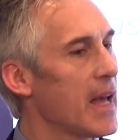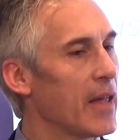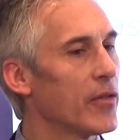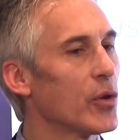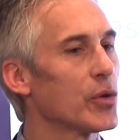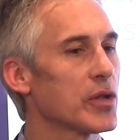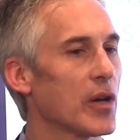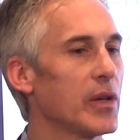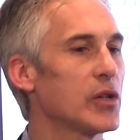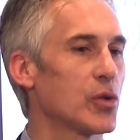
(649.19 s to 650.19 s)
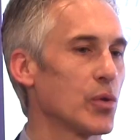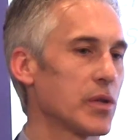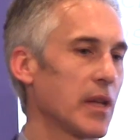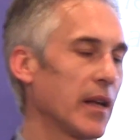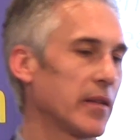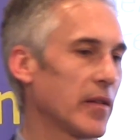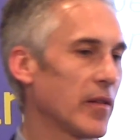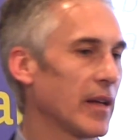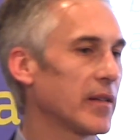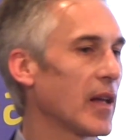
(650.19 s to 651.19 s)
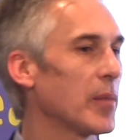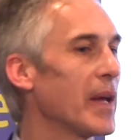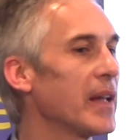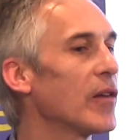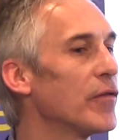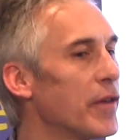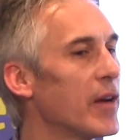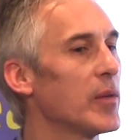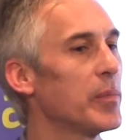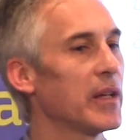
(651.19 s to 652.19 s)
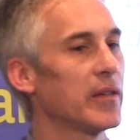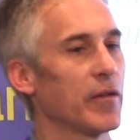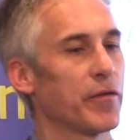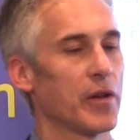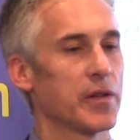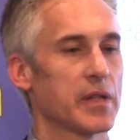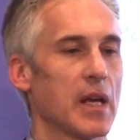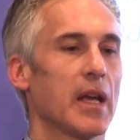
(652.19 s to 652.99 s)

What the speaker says: And those are issues that can make a very big difference